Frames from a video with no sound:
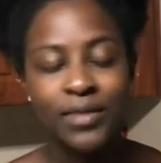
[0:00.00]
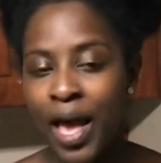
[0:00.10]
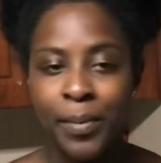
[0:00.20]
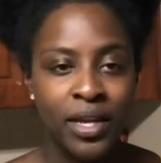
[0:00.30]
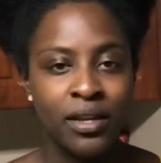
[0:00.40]

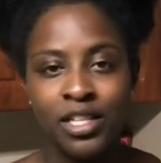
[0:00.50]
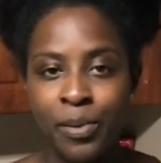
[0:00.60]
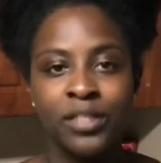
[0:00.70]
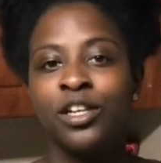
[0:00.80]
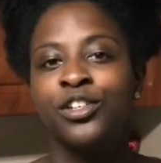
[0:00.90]
I mean, it
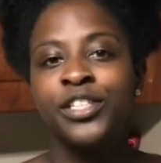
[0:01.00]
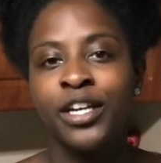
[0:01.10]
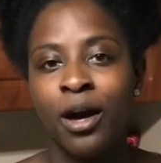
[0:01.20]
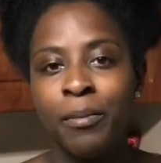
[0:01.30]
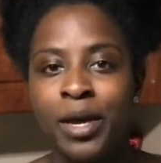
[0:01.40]
depends on your
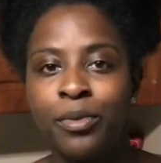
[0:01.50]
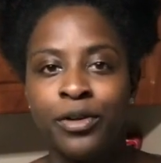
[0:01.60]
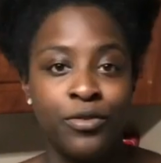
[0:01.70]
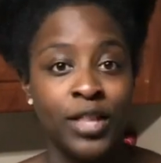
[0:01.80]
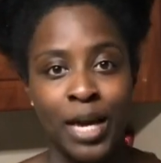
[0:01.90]
take on maple.
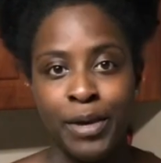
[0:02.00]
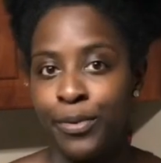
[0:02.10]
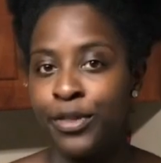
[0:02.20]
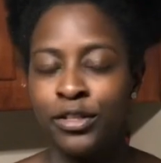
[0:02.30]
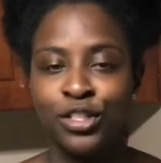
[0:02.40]
If you like
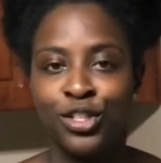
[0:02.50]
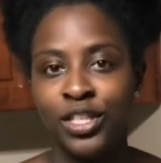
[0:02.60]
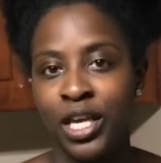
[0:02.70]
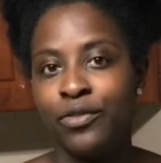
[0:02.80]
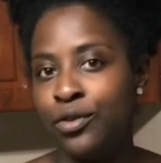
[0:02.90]
maple, then it's a good
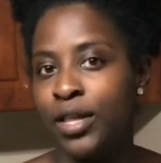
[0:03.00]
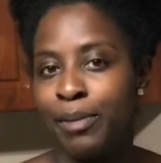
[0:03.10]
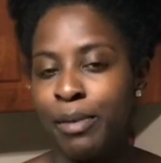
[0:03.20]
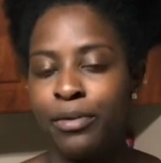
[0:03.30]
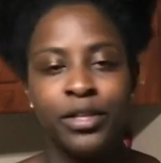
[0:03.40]
thing. If you don't like
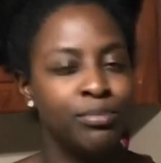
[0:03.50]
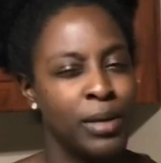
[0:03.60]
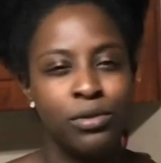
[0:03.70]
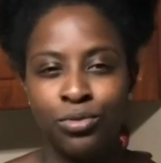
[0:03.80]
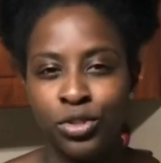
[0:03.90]
maple, then
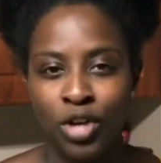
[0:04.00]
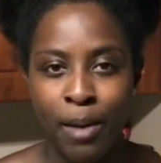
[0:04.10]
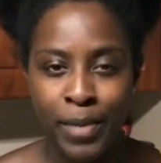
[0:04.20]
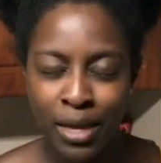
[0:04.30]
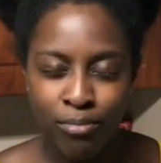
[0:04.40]
maybe you want to
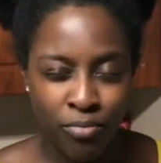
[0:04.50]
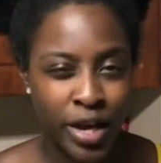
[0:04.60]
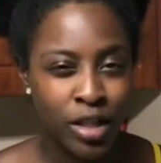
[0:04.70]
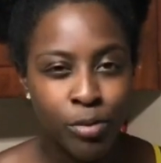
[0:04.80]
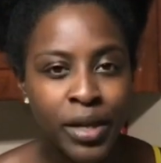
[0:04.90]
try
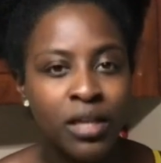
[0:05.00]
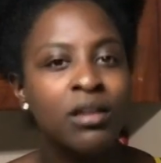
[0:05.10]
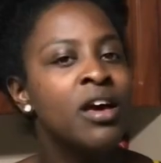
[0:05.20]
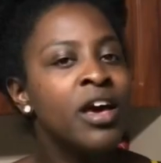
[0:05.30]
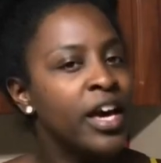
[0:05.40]
regular bacon.